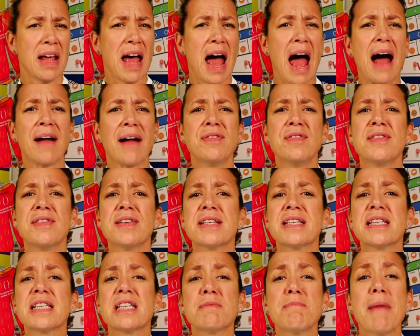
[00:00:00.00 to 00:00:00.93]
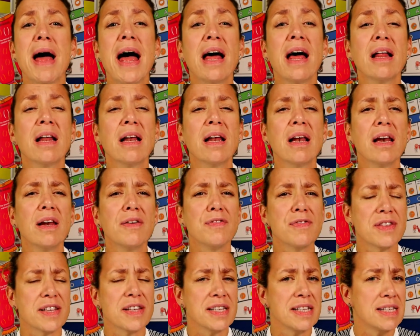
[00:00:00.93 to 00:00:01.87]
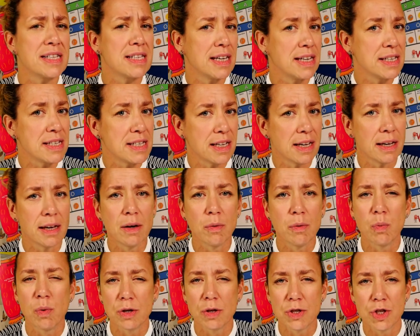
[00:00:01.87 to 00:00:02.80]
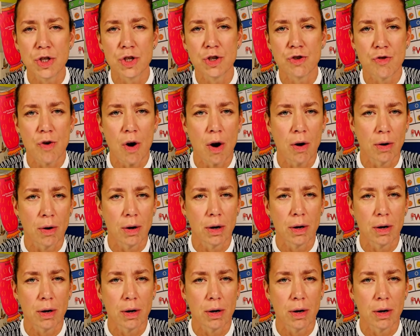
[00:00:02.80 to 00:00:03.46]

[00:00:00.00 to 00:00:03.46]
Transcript: And the smell of the city was strong.